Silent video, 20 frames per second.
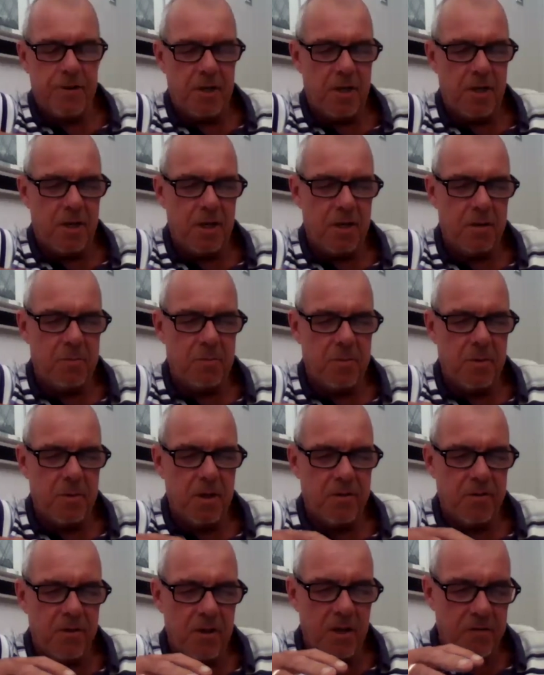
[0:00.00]

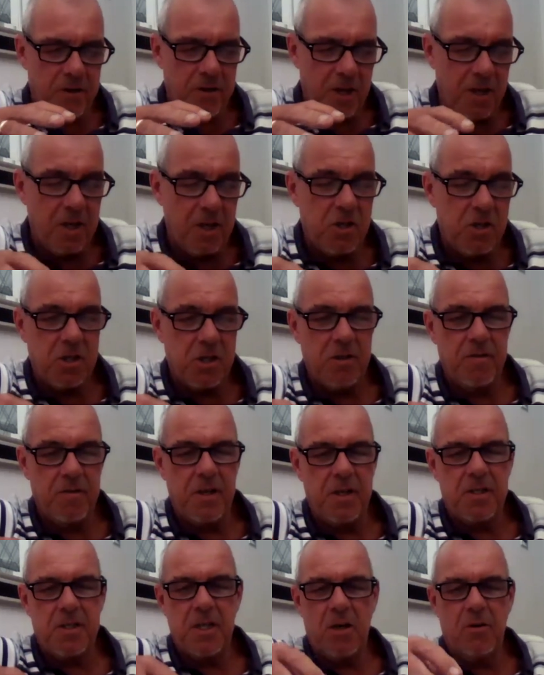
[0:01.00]
the initiative
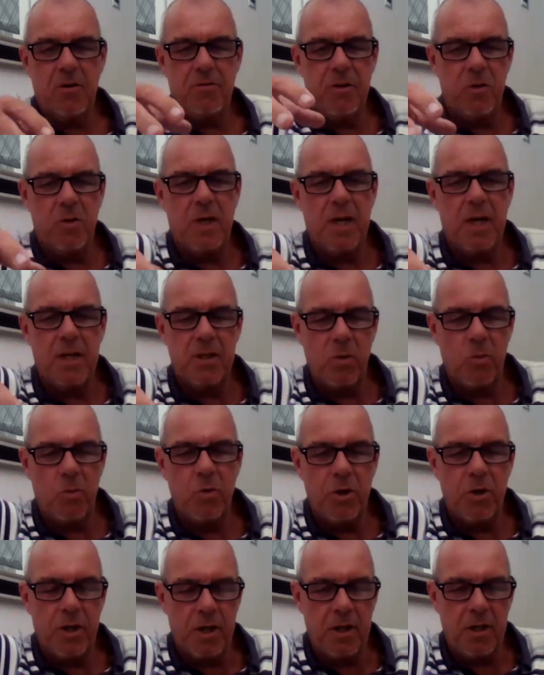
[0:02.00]
itself, you guys are
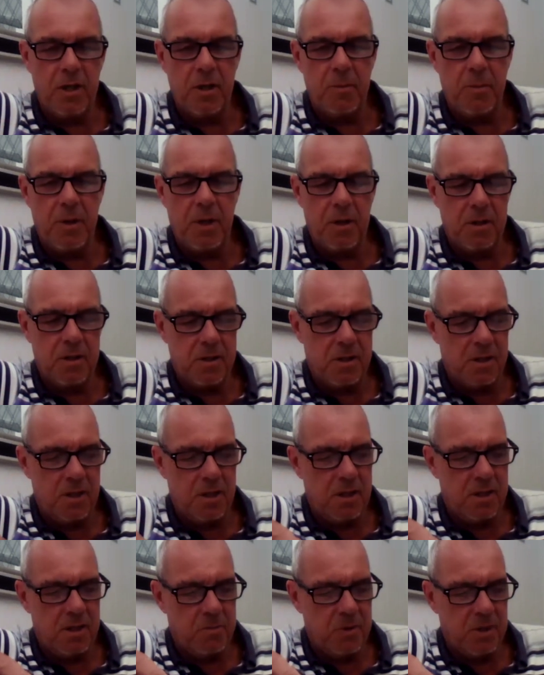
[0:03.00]
working in the Midlands, in the
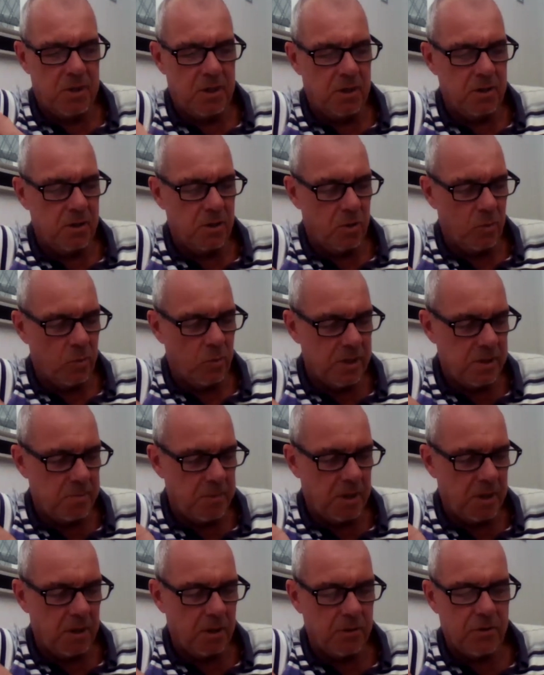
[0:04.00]
East Midlands, and the West
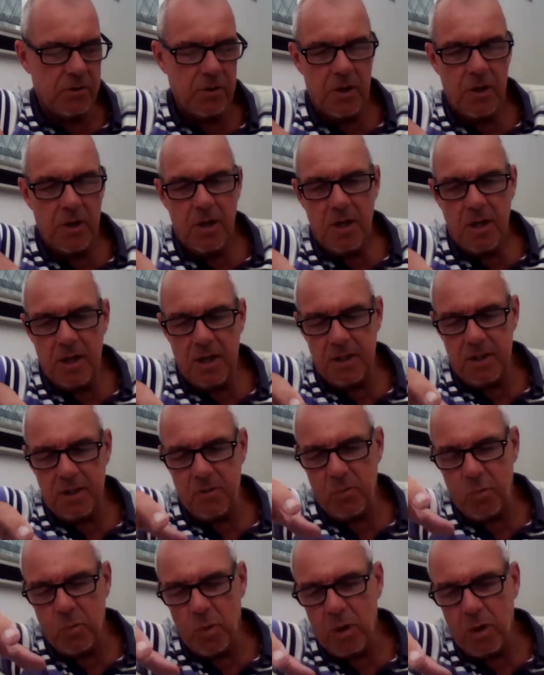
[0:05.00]
Midlands.
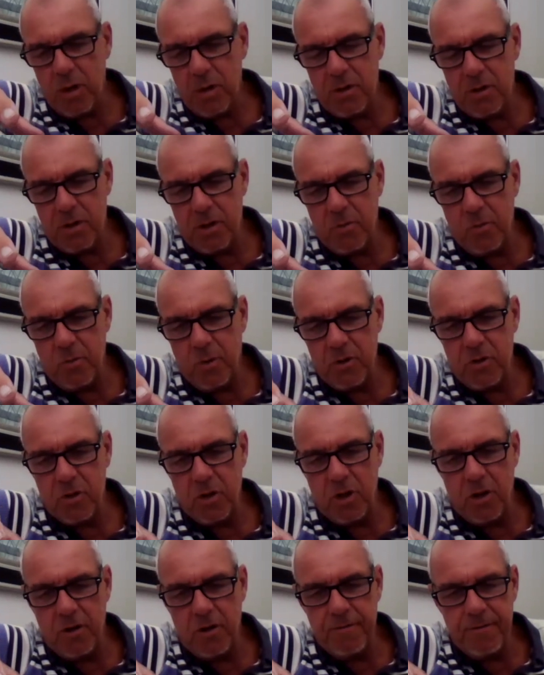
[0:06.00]
What
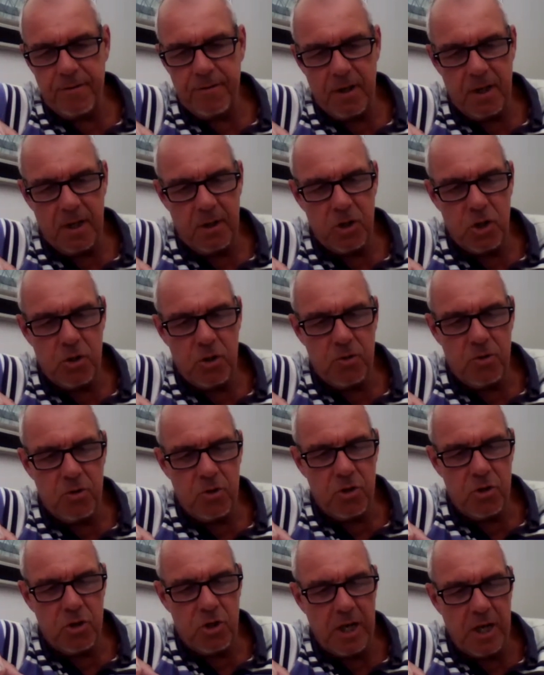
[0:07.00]
sort of
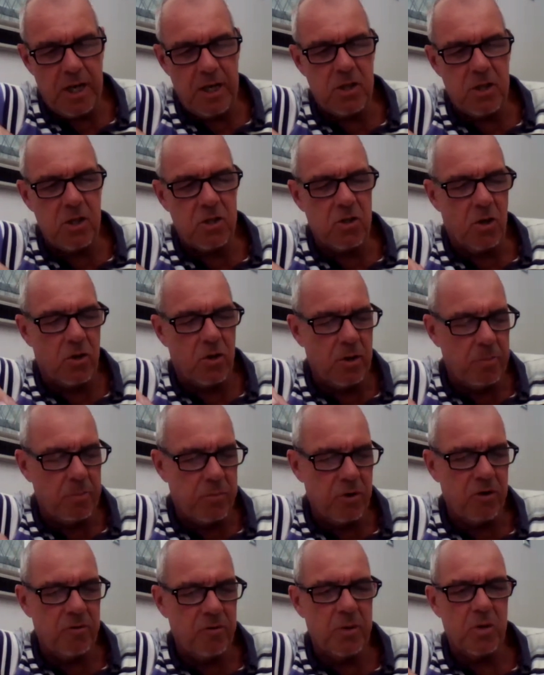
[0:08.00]
changes or
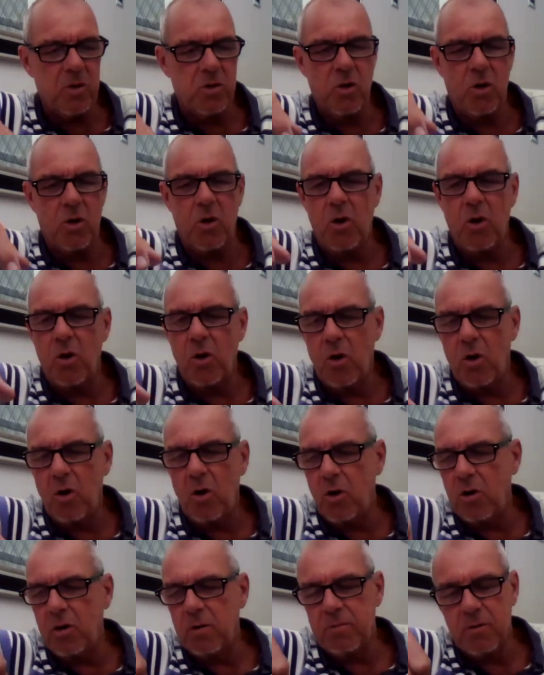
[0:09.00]
improvements
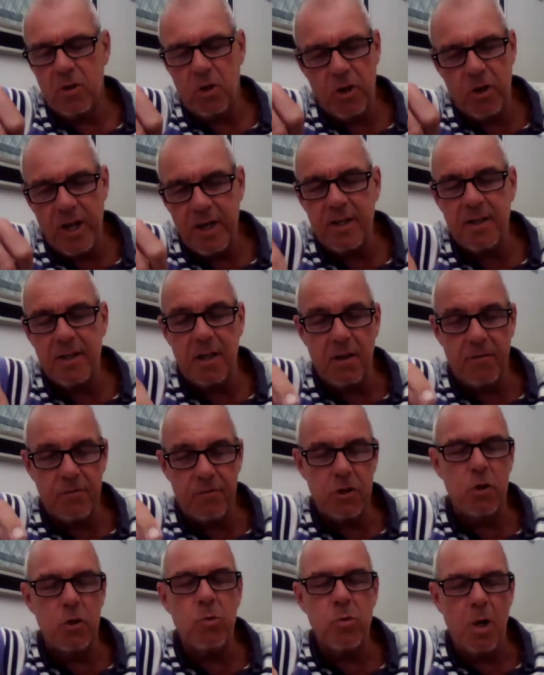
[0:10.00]
or anything have
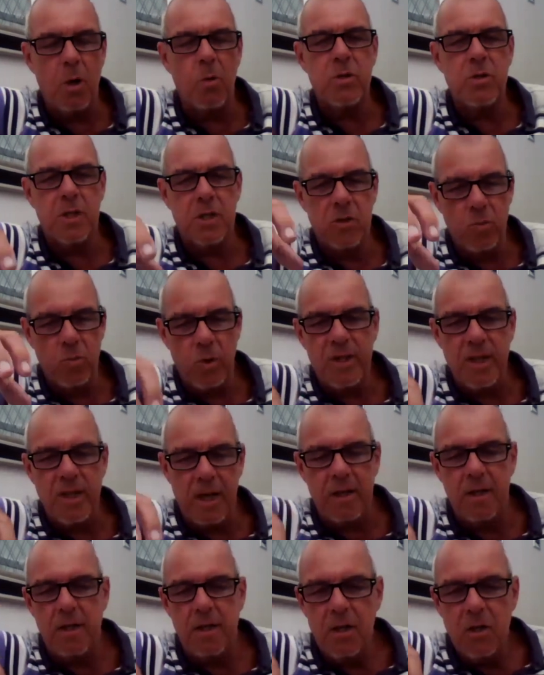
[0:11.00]
you noticed
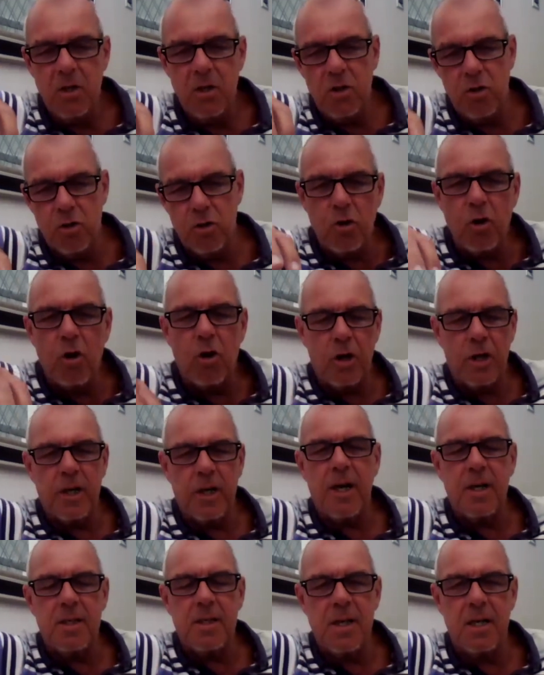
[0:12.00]
within your
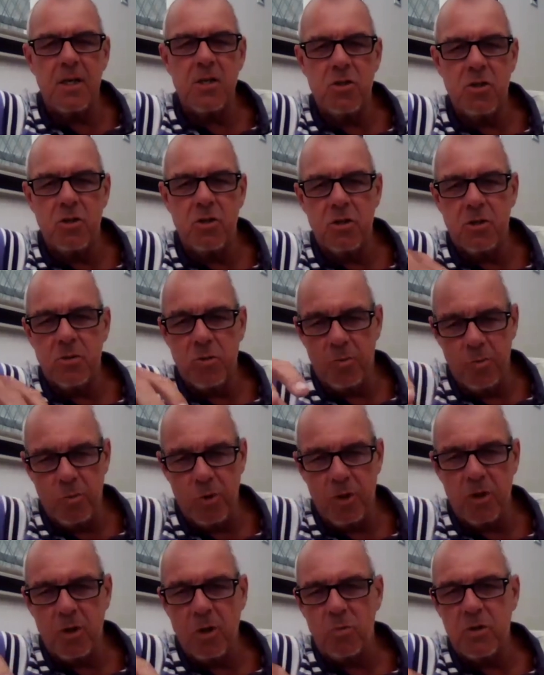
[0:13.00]
organisation? So
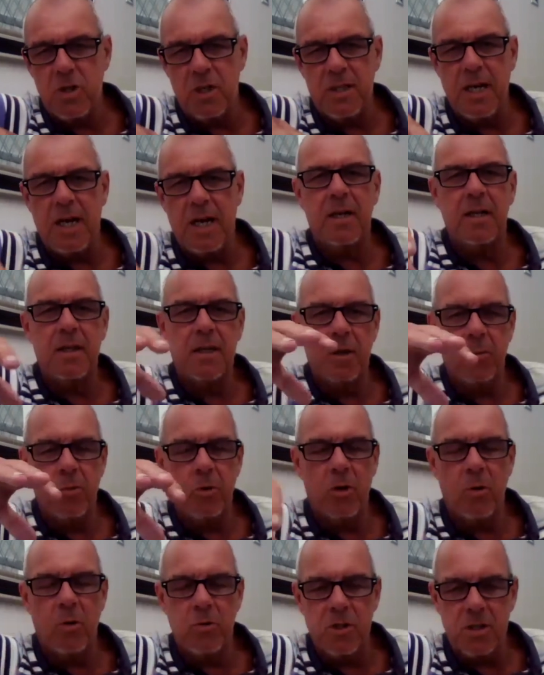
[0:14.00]
we'll go to Dan and then
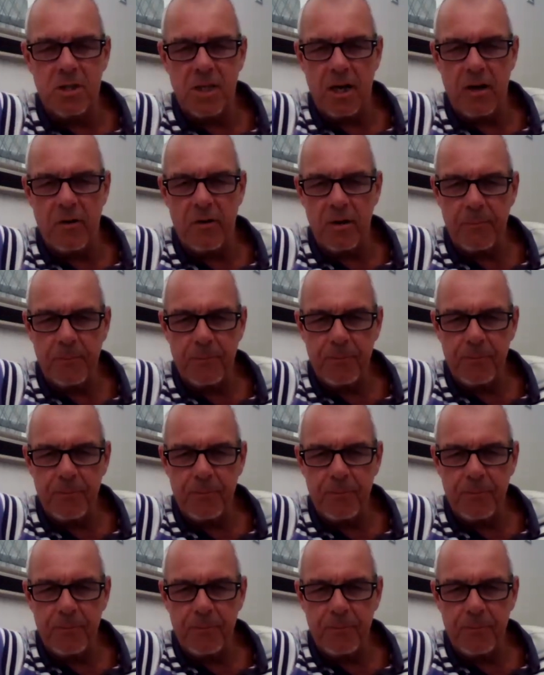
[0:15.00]
we'll go to Tara.